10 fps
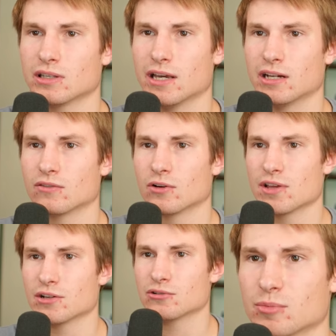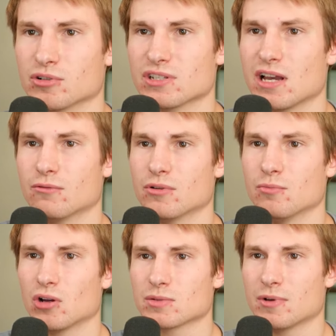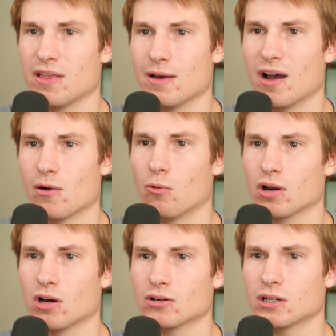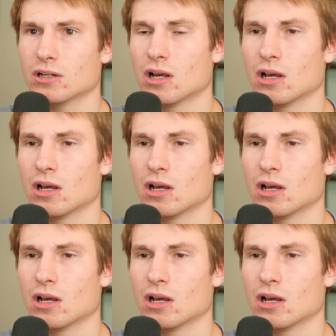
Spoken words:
to convert that to a percent, we would multiply that by 100.